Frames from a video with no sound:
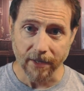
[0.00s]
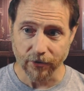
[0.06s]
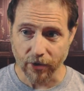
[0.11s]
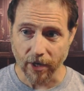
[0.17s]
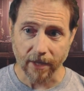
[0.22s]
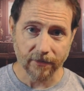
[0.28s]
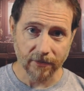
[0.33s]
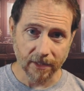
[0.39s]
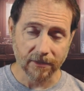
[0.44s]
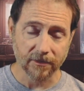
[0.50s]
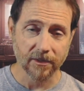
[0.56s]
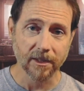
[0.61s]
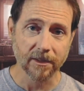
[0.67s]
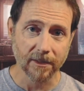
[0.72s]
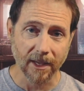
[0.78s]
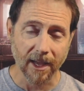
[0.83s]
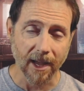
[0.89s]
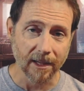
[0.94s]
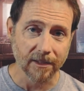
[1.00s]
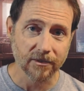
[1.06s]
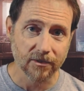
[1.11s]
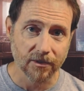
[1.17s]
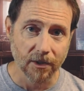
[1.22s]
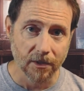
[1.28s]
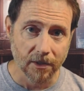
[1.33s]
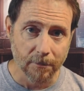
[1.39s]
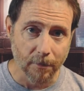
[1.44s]
Jack thinks that the cat's
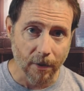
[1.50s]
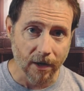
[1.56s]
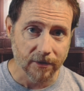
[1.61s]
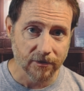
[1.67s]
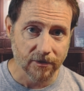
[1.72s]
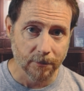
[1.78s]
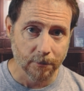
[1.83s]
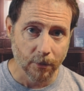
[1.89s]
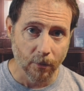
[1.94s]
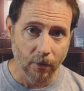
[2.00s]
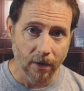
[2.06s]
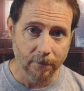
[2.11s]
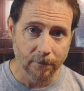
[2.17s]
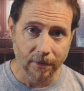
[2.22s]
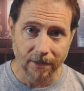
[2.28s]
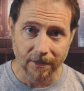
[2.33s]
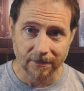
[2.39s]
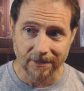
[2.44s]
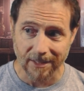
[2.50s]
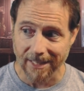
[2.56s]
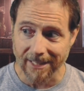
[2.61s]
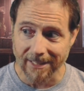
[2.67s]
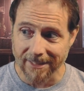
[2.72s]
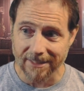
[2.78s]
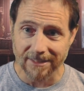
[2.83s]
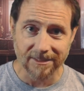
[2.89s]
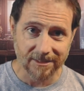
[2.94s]
still in box number 1 because he
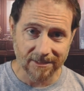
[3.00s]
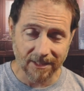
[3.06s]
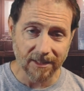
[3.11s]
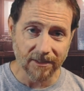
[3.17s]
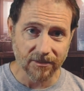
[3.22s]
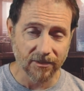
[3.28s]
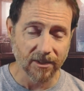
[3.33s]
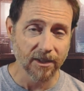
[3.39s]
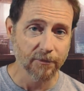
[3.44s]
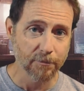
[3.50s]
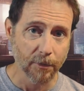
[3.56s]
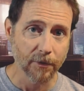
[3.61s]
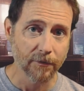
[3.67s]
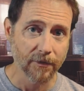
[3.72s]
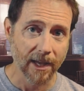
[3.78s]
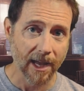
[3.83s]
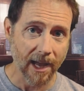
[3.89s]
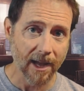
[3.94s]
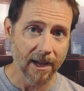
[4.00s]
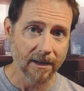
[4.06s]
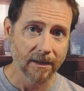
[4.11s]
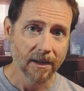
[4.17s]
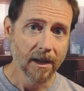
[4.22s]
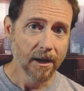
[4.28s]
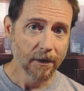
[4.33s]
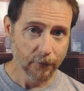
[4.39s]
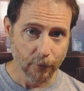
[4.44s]
didn't see Steve move the cat
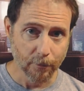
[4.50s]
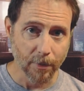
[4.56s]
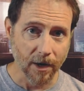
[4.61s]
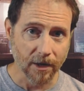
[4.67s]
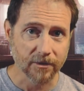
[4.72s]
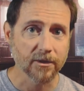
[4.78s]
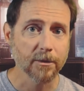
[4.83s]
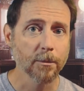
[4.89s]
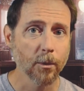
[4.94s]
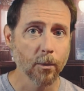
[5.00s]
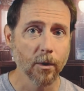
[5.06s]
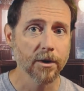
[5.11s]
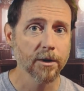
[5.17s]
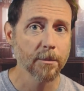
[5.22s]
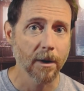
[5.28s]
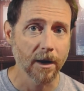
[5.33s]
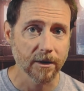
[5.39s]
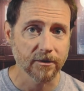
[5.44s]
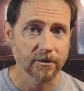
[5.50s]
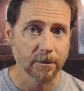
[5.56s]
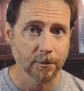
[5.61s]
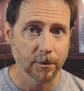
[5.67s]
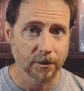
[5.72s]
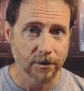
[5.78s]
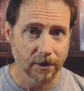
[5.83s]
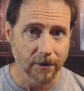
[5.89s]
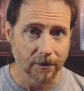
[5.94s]
from box number 1 to box
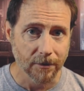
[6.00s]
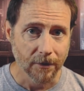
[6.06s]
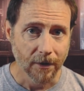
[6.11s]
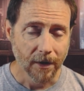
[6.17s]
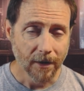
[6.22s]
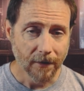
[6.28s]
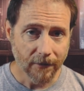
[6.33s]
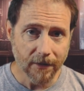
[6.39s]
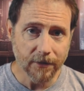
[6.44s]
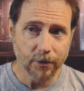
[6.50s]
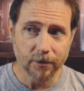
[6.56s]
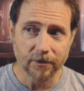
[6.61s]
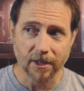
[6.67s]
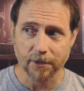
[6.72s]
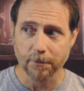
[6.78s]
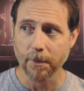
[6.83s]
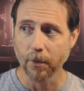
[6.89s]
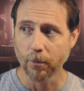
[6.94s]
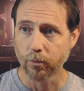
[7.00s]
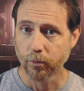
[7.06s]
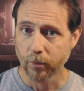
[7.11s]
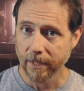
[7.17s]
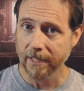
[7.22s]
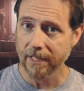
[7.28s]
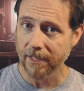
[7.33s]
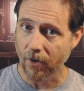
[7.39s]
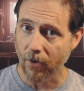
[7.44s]
number 2. That turns out to be a
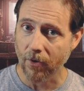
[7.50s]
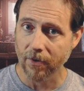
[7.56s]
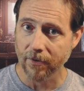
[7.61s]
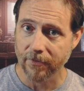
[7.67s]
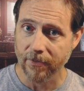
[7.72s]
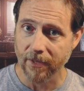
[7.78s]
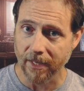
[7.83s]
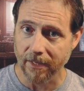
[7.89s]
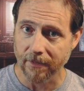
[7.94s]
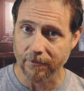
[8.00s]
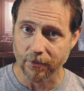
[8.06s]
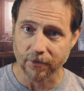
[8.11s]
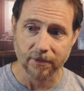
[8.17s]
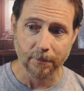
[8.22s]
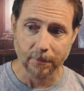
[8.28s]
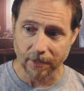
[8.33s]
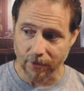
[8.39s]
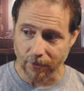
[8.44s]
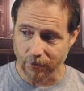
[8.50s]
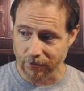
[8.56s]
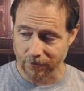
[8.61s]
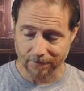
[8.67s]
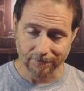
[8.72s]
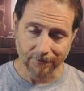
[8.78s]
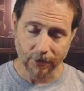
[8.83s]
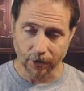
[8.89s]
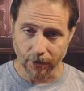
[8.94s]
really hard thing for somebody who's,
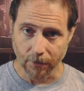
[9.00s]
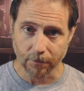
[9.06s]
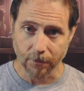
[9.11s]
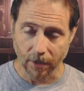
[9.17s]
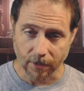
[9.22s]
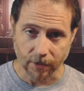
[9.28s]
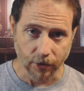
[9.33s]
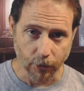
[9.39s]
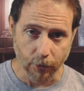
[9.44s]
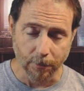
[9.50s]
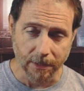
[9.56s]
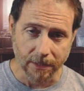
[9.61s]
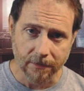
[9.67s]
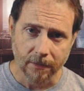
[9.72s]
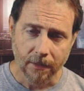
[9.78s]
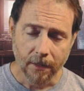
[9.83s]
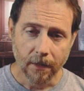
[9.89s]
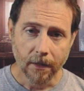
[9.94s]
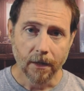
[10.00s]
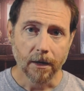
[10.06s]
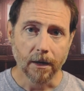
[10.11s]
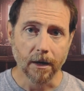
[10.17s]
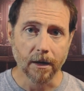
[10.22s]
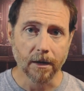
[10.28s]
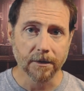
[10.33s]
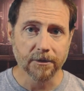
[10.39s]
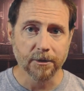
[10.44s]
not a human,
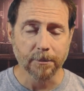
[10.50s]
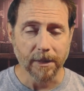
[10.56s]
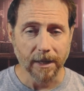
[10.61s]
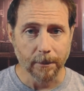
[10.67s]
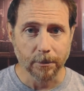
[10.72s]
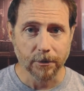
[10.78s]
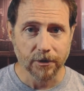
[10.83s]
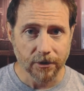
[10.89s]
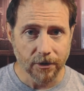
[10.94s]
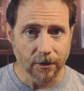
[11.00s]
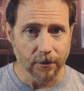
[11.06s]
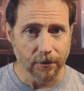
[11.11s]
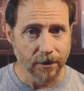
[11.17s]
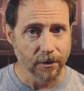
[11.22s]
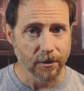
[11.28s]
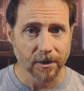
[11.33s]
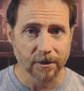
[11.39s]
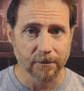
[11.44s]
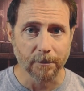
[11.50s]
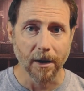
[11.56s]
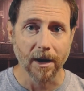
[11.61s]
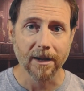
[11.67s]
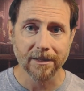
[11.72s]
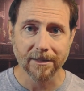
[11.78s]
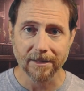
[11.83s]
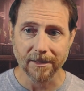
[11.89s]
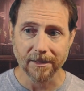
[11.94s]
to be able to do. Theory of
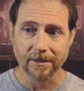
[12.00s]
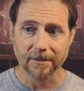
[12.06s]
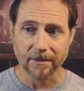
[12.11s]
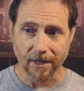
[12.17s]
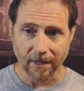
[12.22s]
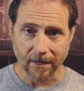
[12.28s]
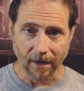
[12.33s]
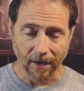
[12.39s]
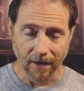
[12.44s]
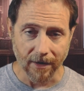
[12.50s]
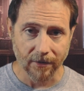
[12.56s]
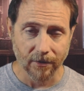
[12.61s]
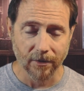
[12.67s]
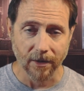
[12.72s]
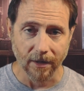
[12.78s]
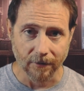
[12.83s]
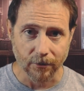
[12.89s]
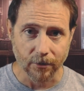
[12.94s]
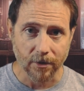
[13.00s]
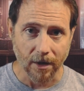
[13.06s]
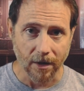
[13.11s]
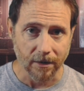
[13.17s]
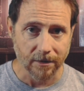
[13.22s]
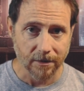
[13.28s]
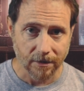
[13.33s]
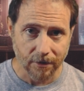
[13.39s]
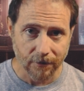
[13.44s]
mind is a higher level
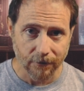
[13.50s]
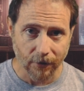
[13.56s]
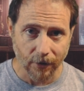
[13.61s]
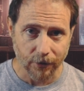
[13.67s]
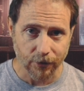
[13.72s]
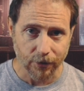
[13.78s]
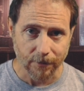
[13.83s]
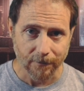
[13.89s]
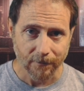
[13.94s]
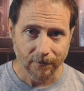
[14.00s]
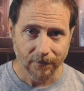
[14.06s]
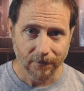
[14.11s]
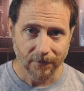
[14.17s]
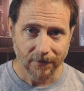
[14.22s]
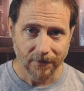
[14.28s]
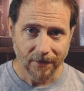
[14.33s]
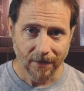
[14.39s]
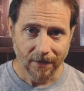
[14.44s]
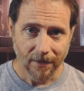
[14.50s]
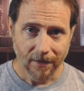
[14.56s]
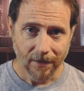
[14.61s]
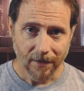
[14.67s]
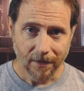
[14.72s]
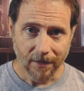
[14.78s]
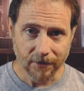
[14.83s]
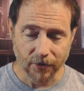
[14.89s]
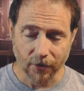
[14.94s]
cognitive function.
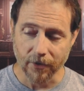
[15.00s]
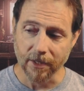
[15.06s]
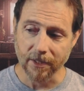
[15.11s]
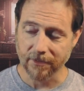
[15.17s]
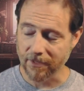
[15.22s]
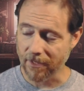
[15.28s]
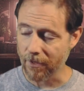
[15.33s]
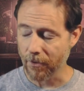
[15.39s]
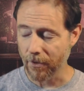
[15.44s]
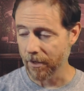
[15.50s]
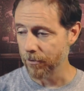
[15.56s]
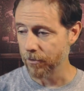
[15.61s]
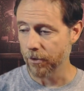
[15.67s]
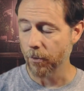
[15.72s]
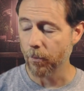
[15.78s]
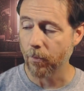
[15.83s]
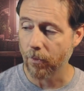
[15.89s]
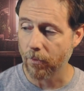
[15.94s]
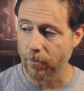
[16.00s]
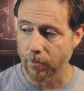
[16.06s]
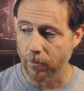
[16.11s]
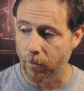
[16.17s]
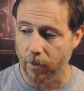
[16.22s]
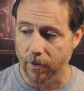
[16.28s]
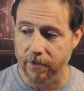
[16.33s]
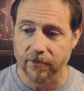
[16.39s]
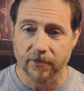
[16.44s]
And so then it said, okay,
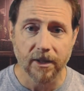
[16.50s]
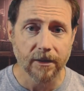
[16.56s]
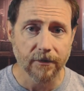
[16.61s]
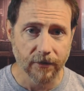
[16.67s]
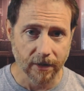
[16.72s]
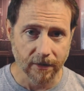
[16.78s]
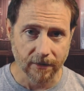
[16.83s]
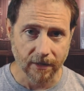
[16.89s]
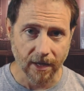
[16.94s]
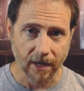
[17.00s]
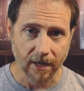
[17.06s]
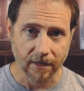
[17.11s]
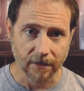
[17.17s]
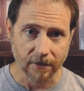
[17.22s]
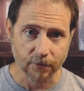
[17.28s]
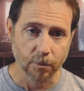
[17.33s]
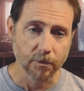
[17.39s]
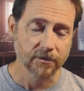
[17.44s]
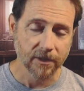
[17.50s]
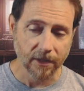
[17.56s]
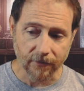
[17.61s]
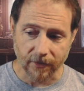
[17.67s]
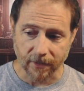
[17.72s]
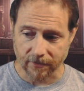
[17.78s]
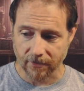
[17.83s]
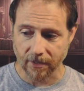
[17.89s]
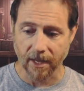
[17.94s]
where does Steve think the cat is? Well, Steve
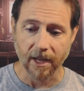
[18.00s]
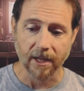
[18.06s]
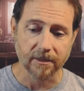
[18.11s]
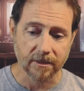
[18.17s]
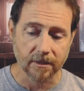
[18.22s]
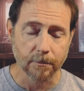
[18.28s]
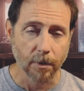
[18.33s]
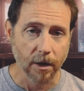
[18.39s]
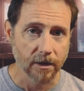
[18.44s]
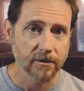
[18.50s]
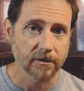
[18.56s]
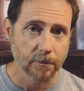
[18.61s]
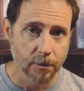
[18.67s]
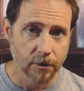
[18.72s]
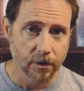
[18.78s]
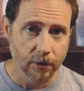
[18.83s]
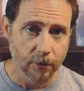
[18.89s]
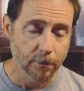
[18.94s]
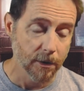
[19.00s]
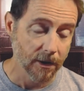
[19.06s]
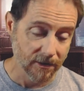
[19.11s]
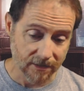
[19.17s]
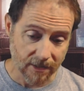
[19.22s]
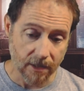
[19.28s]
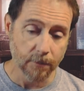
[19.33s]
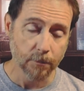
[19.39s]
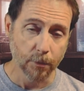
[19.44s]
thinks the cat's in box number 2
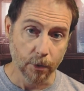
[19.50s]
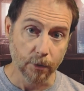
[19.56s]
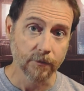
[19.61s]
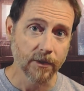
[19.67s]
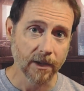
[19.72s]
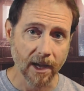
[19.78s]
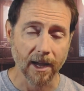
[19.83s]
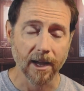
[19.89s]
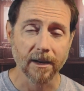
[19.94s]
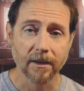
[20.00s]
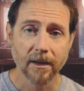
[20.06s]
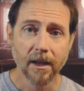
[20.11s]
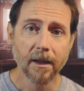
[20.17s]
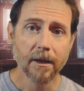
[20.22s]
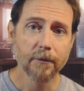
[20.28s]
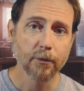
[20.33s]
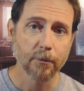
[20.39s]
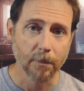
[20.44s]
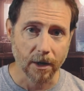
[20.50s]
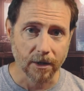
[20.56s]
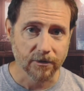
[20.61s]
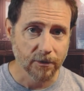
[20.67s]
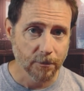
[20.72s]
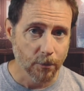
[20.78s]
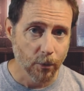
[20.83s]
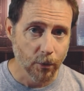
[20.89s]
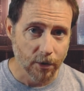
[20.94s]
because he moved the cat from box
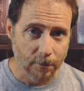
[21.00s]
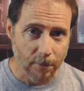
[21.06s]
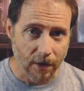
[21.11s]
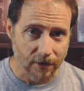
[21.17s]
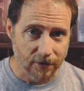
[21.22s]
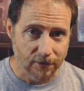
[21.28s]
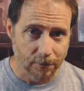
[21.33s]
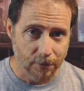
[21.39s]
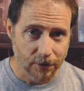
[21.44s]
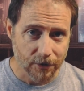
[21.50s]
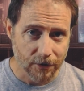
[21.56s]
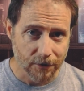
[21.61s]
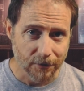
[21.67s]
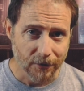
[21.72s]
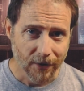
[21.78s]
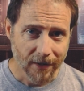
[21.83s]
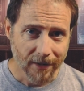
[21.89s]
number 1 to box number 2.